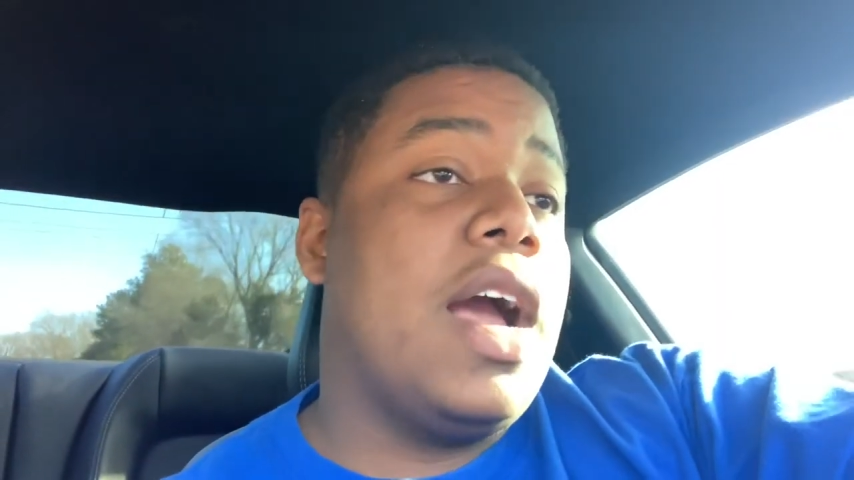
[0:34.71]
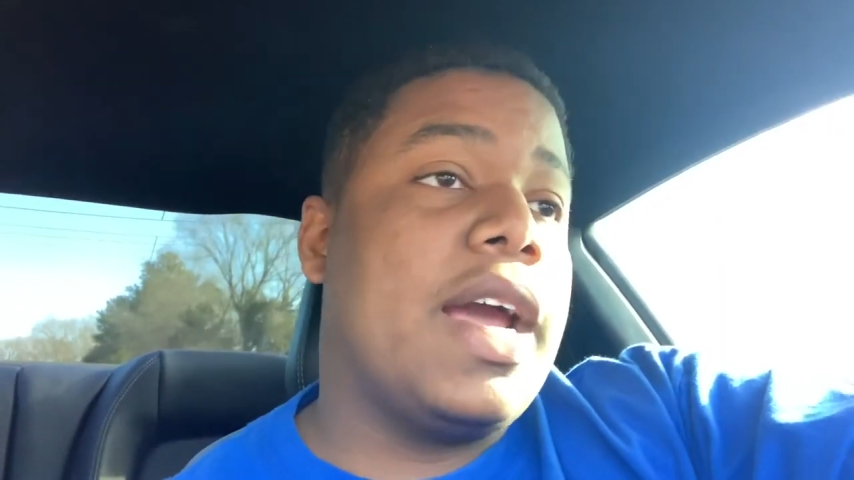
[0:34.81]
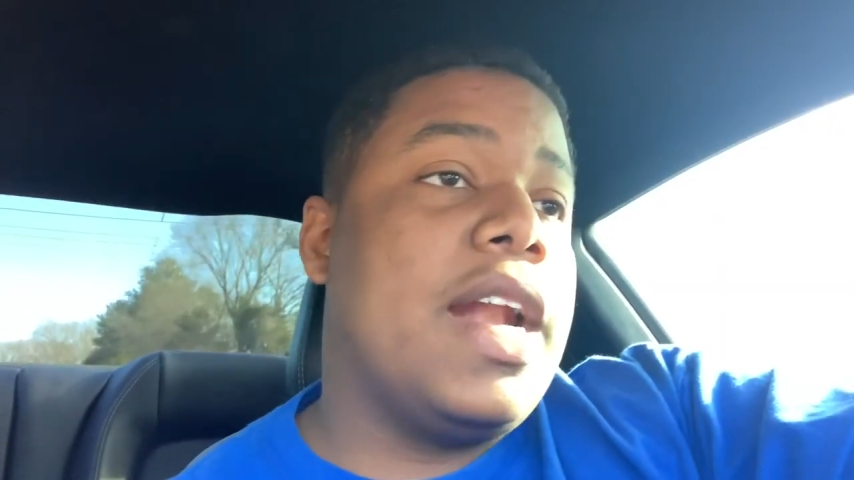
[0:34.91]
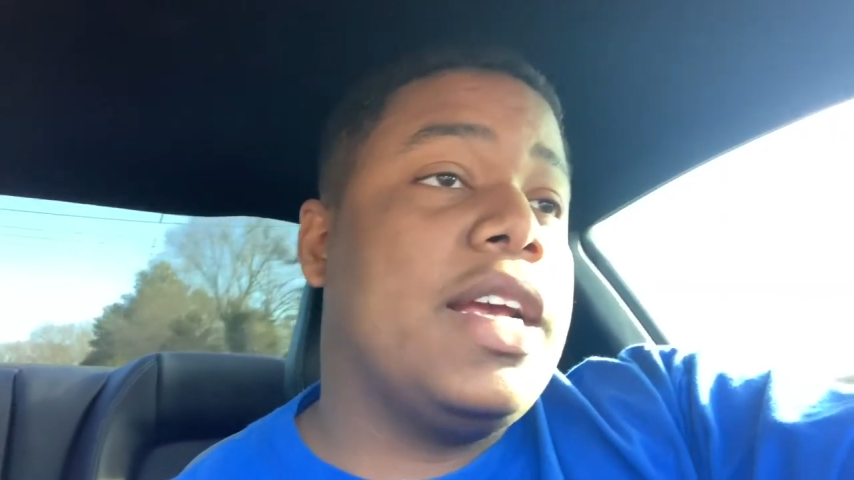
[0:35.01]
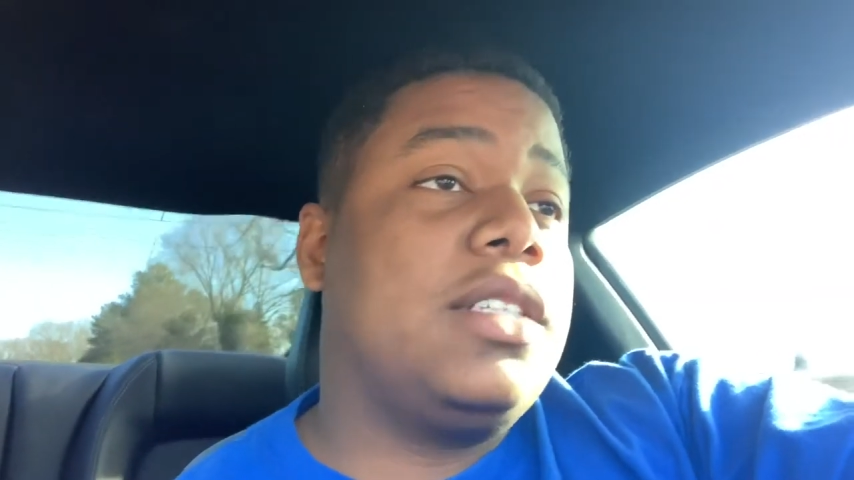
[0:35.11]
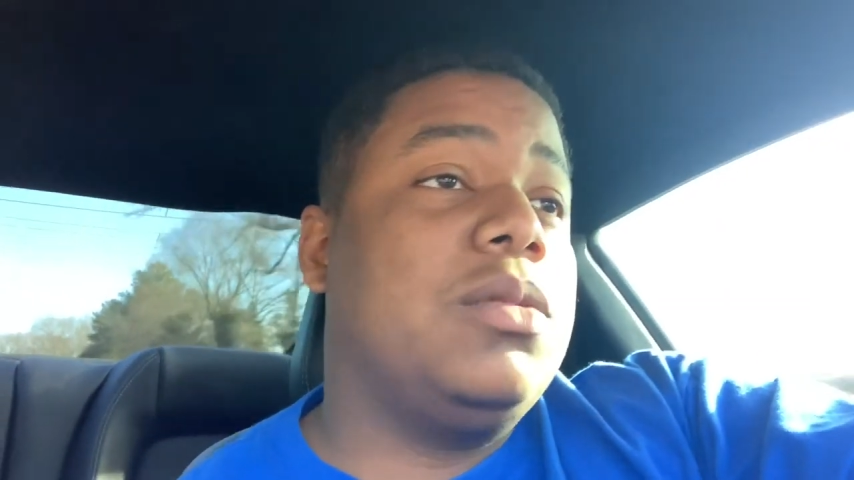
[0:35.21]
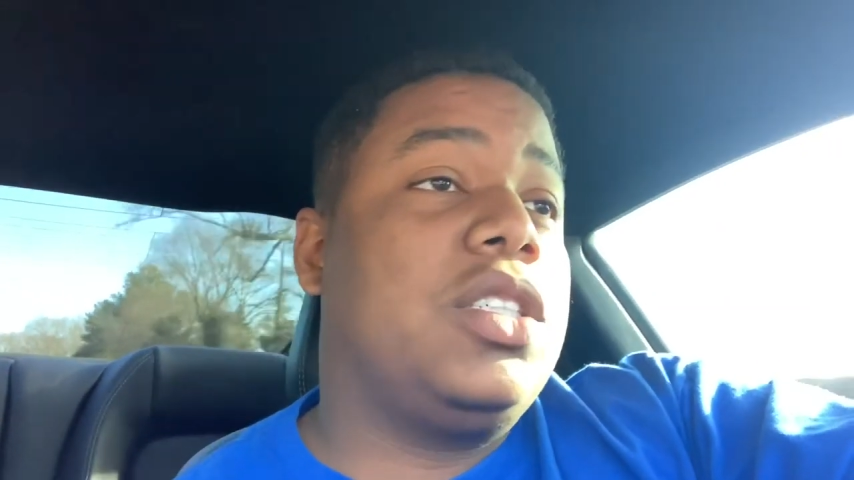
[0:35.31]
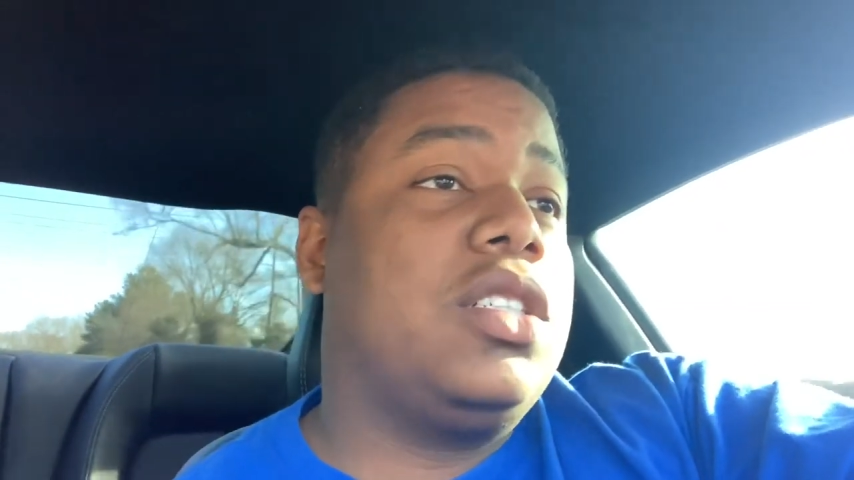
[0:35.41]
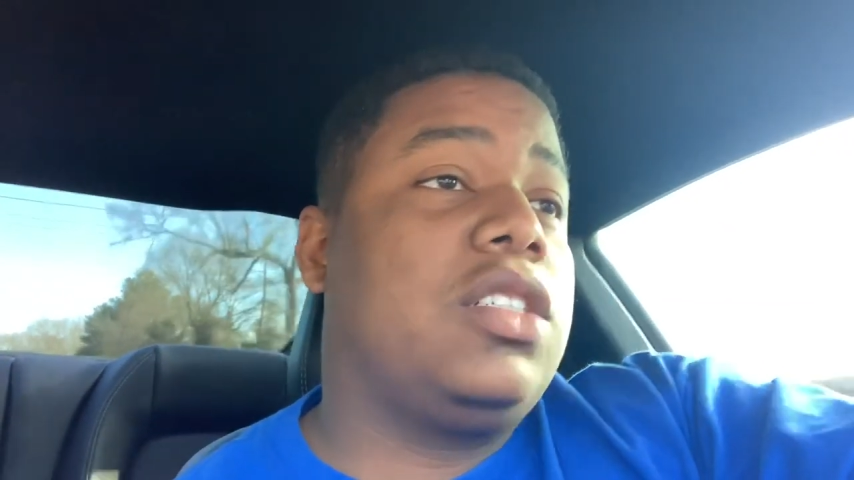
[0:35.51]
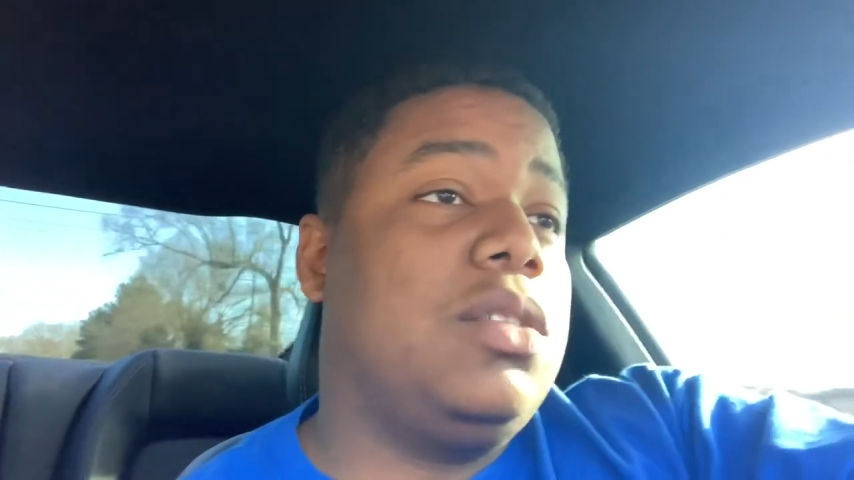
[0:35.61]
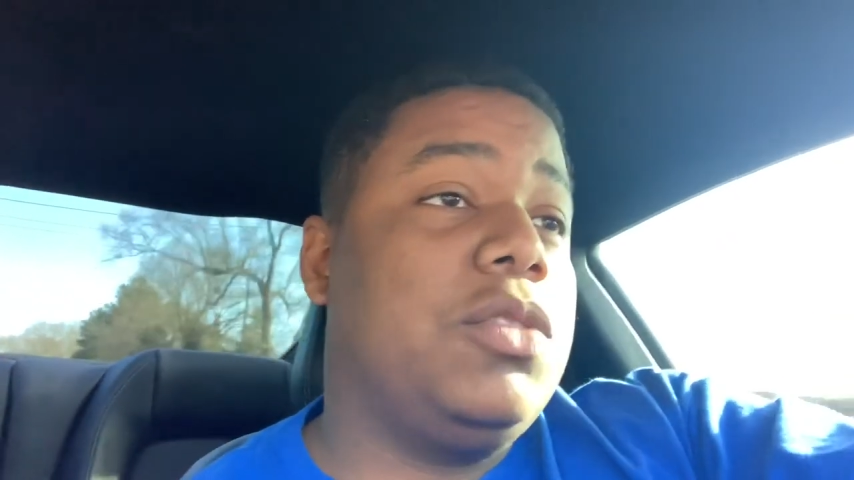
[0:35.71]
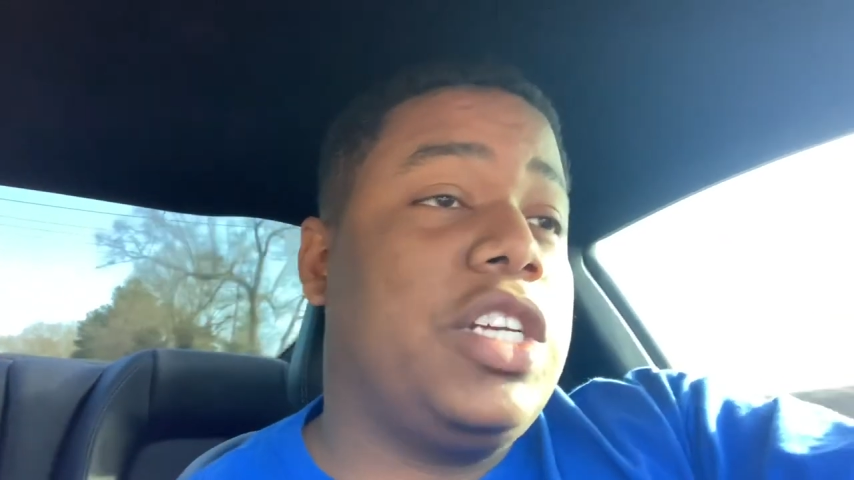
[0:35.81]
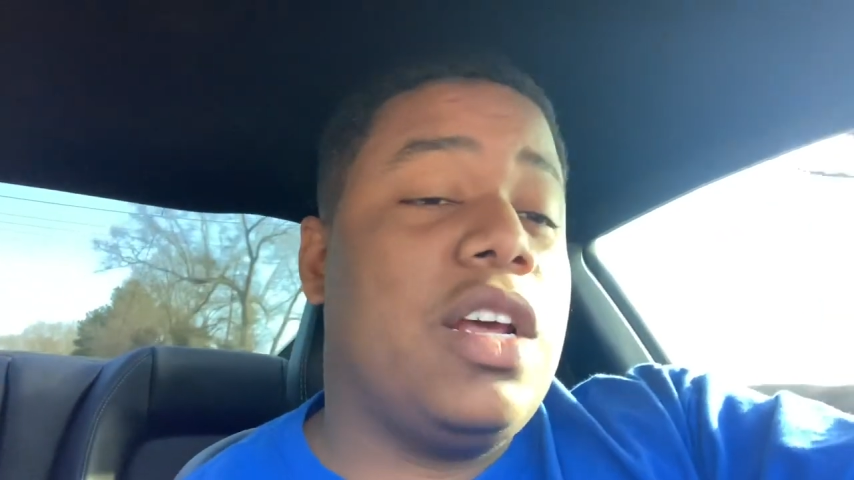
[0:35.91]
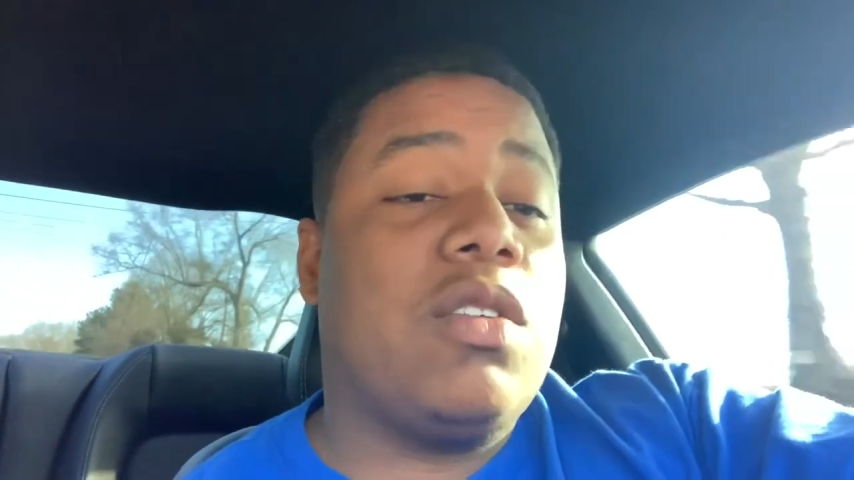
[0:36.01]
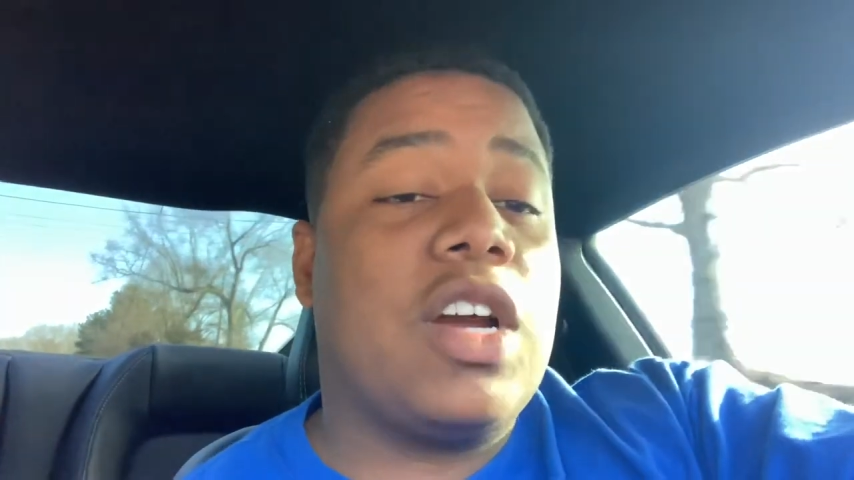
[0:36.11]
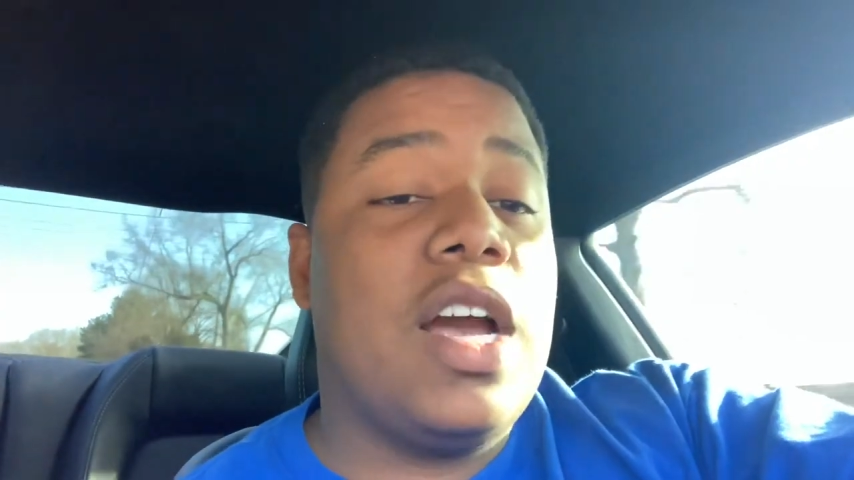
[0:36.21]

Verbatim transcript: I gotta get some some channel